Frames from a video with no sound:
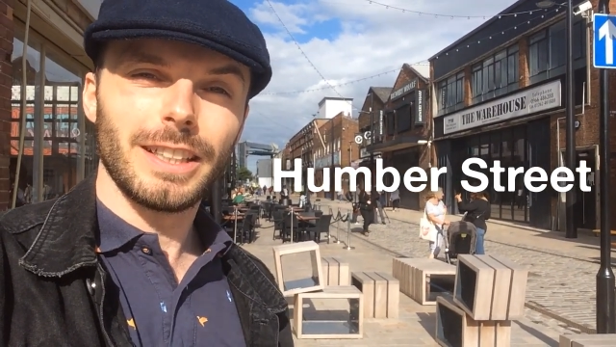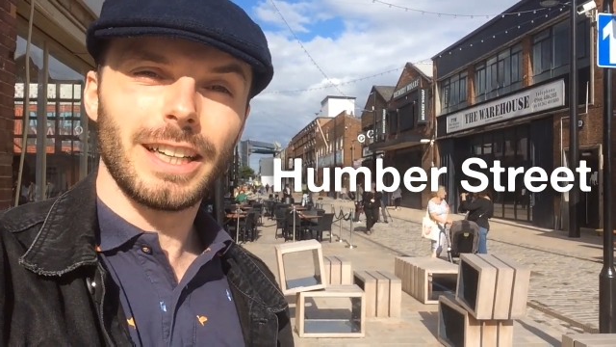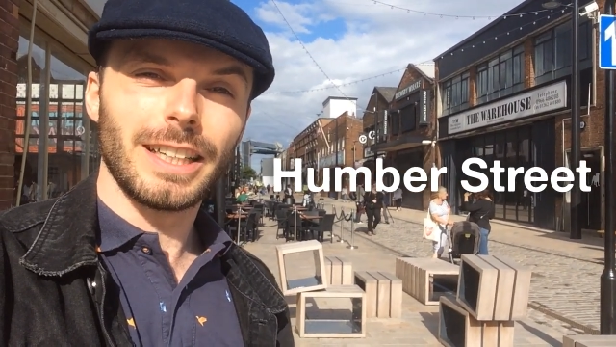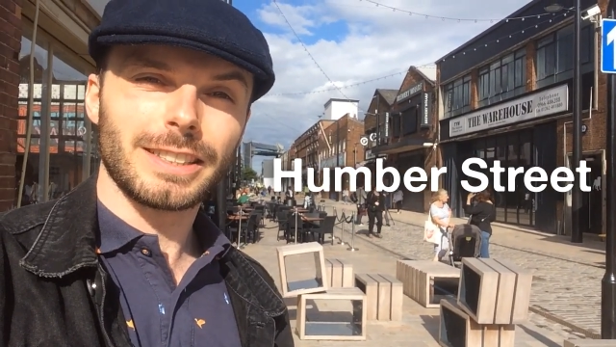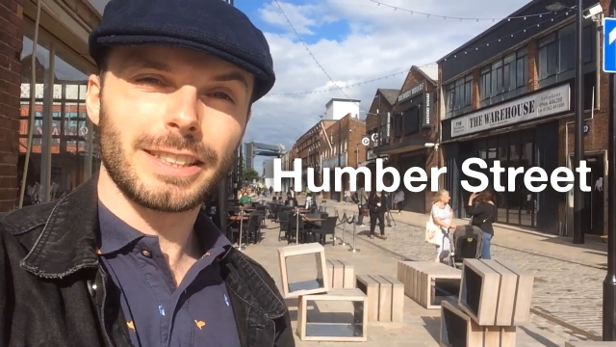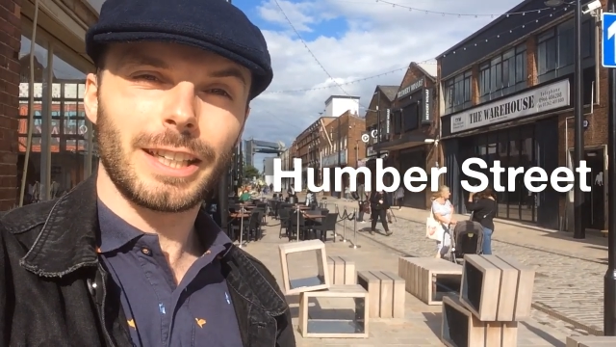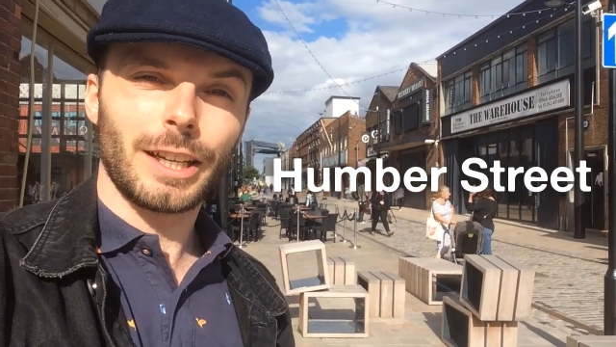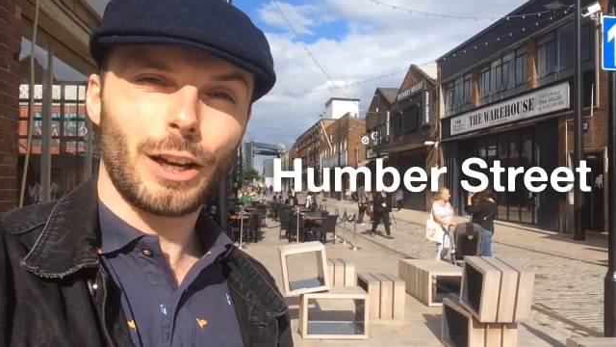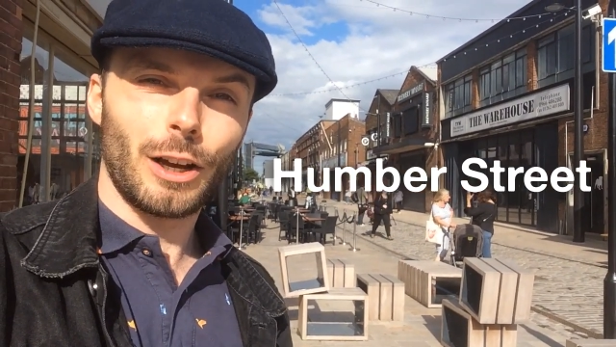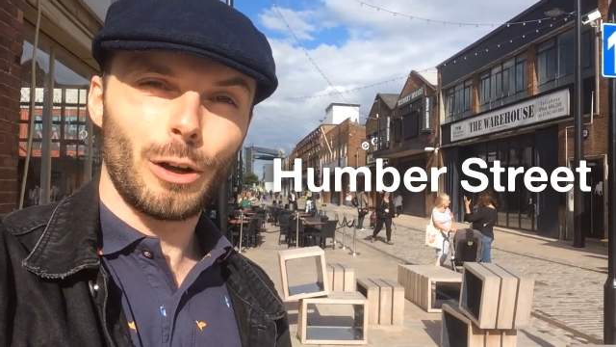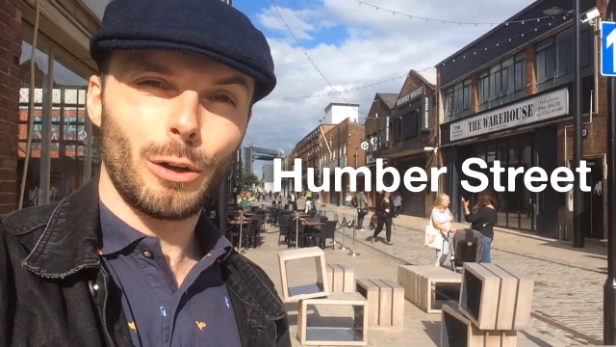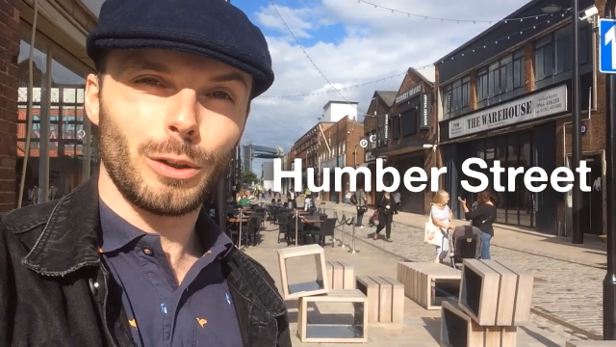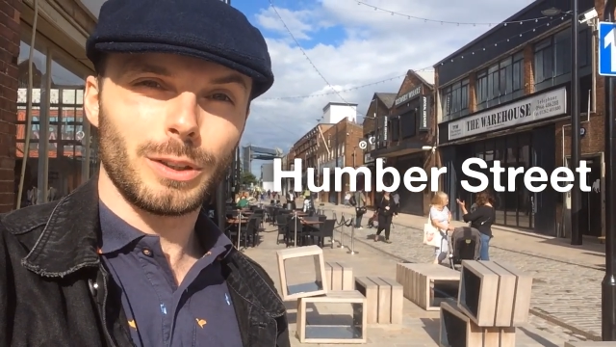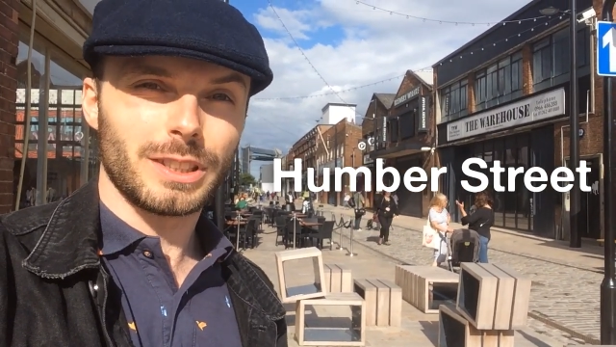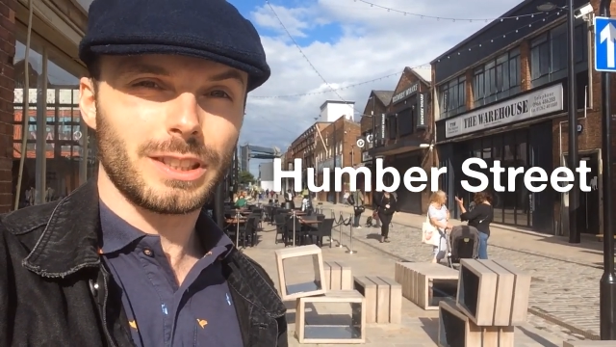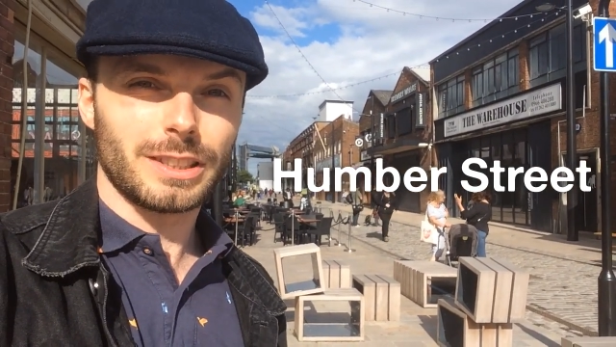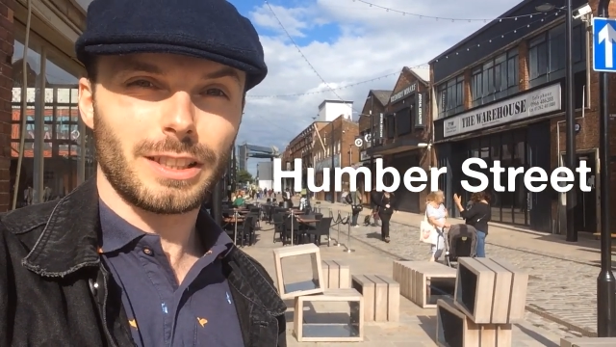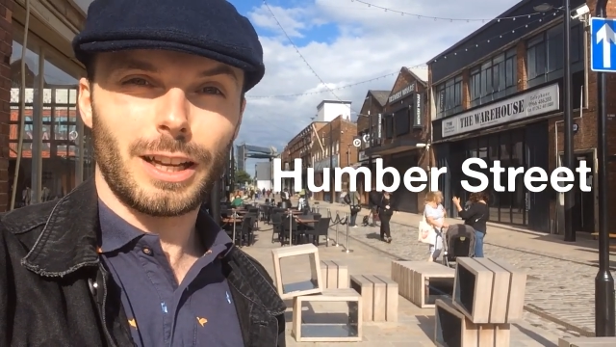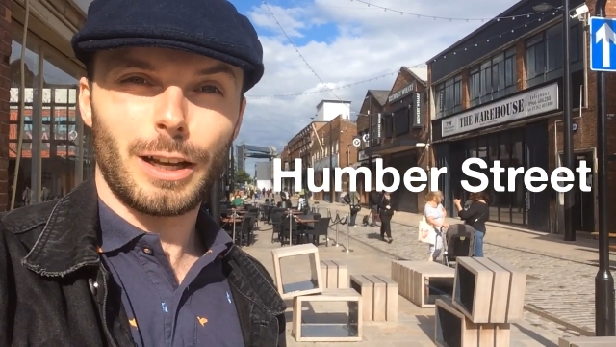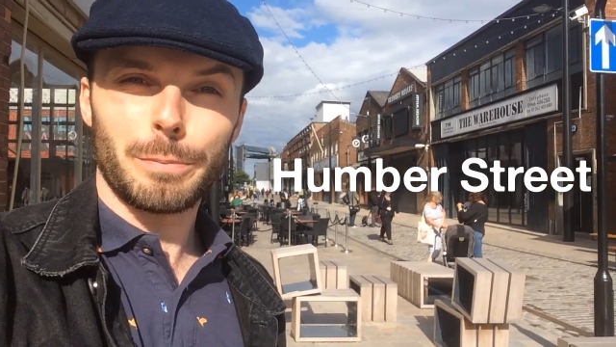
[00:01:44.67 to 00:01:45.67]
as it
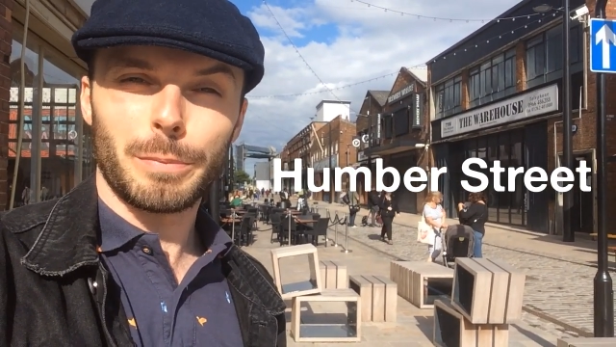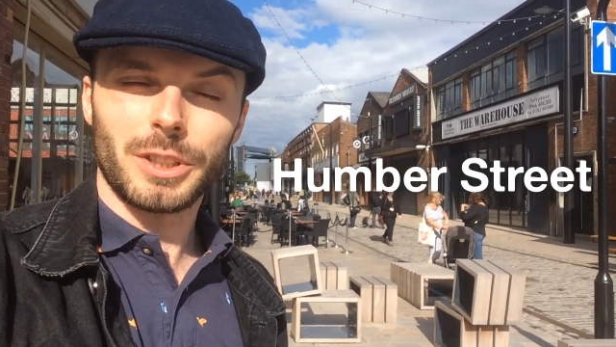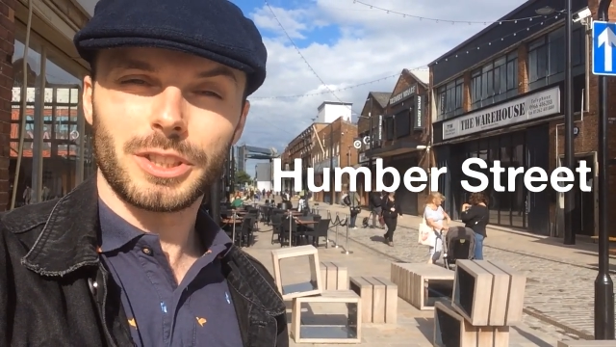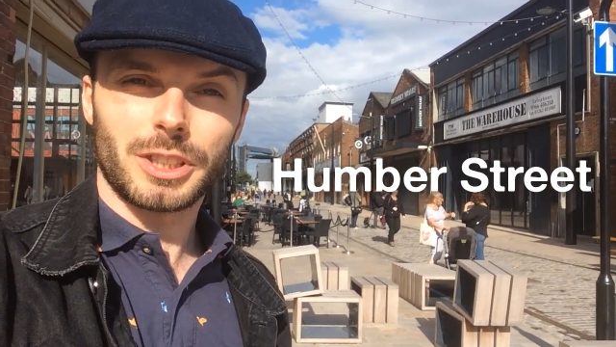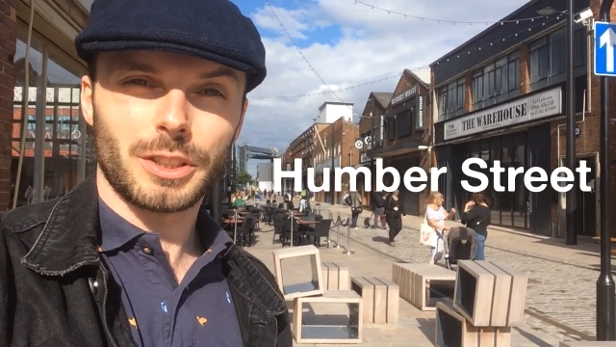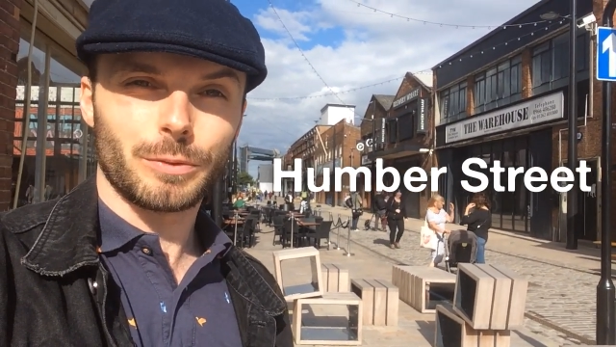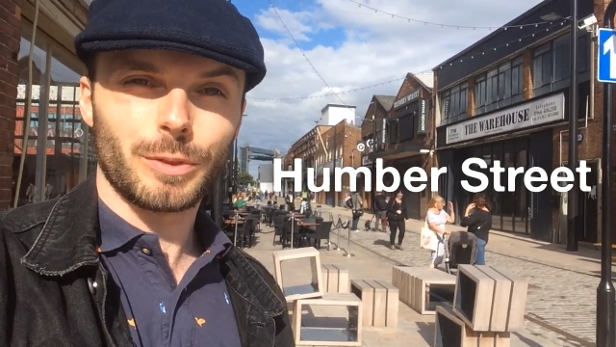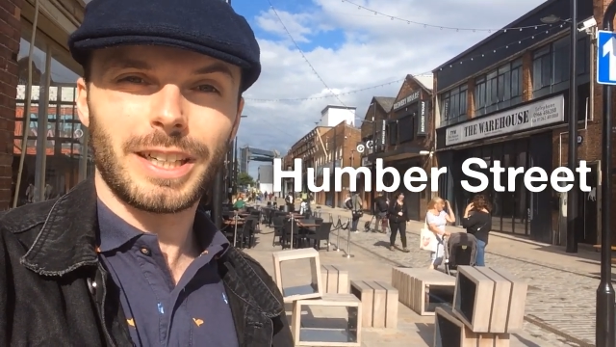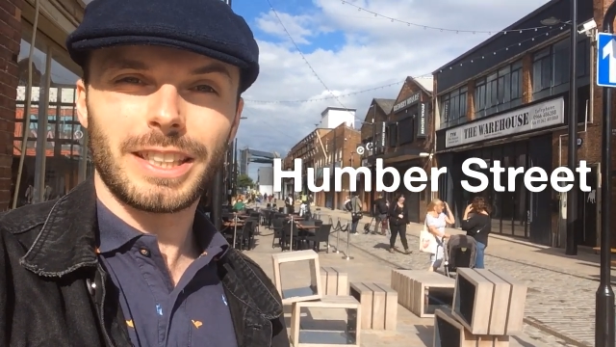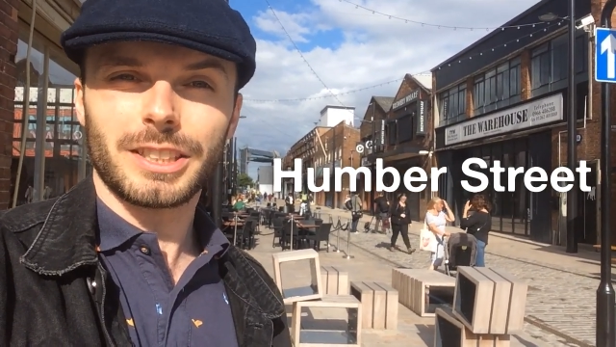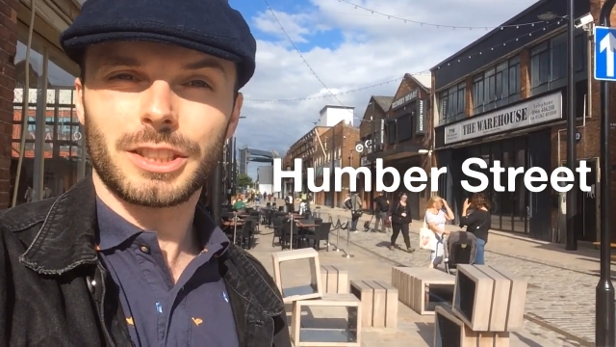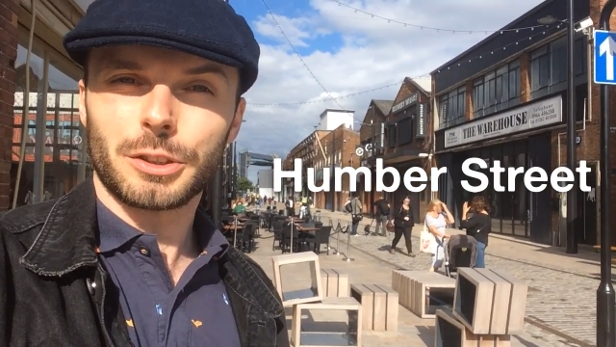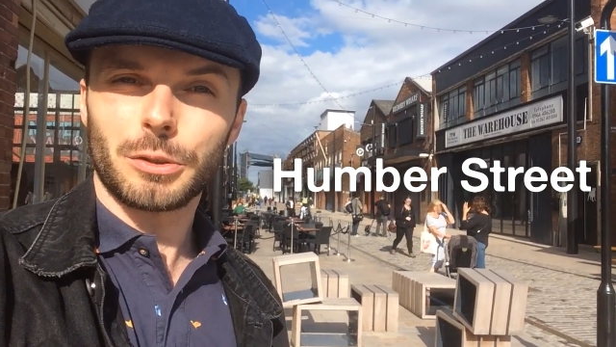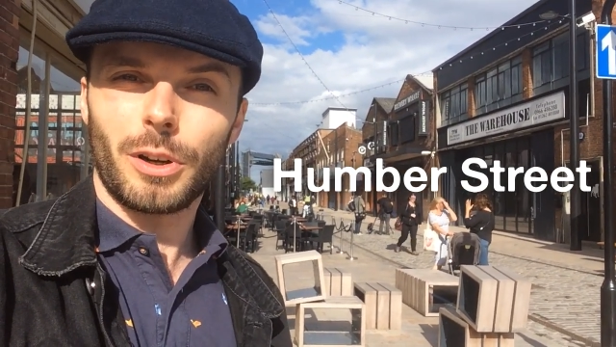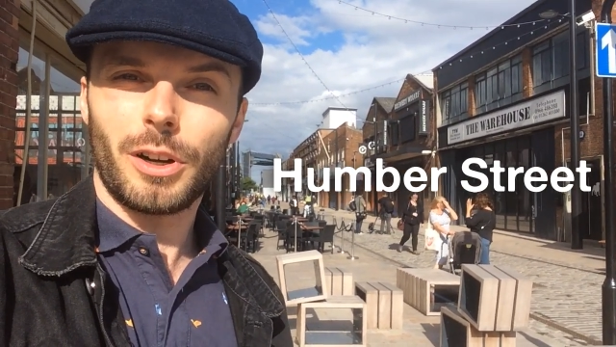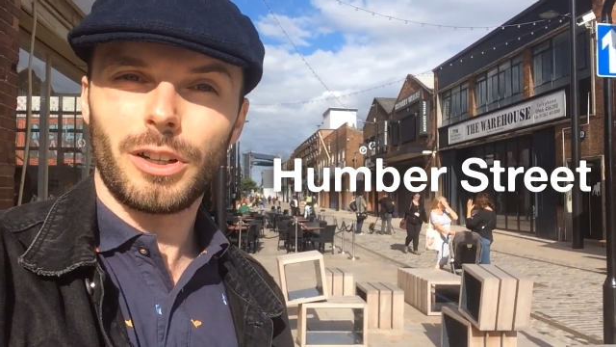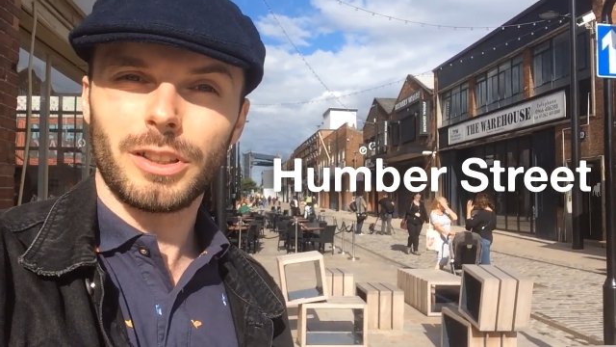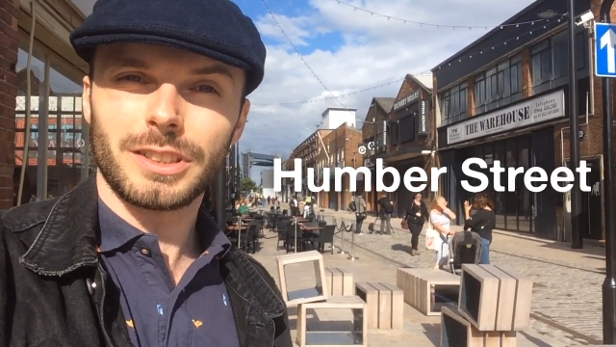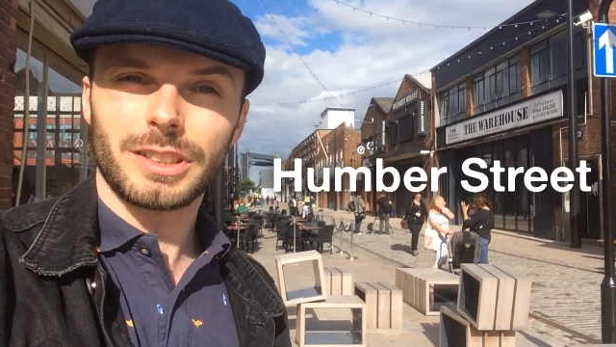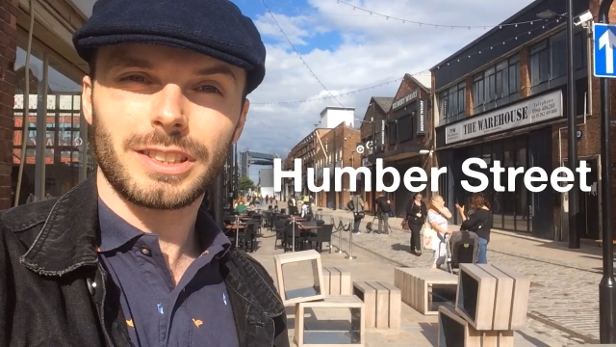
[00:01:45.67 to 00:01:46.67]
holds a bunch of
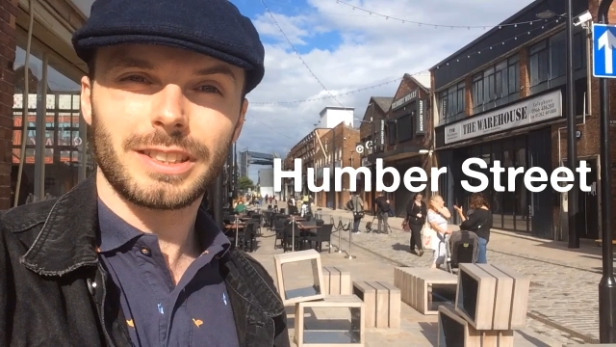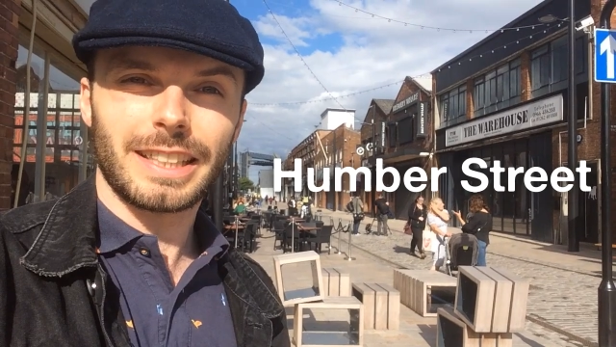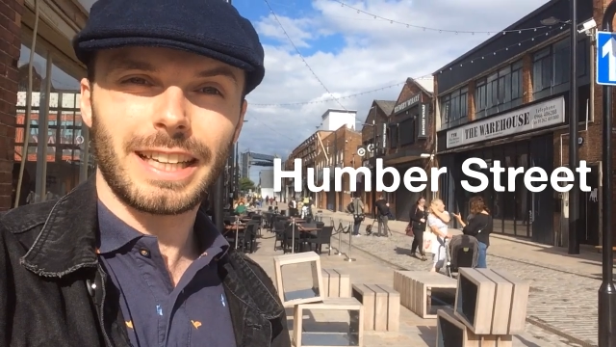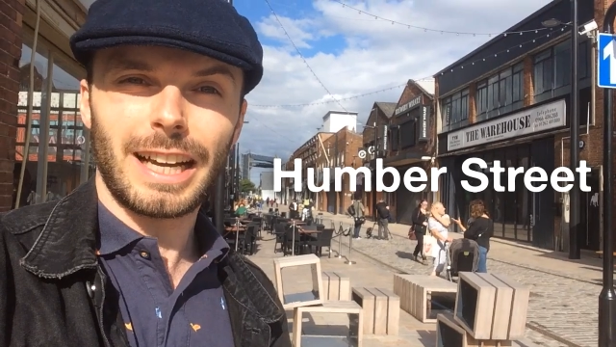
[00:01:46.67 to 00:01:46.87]
restaurants,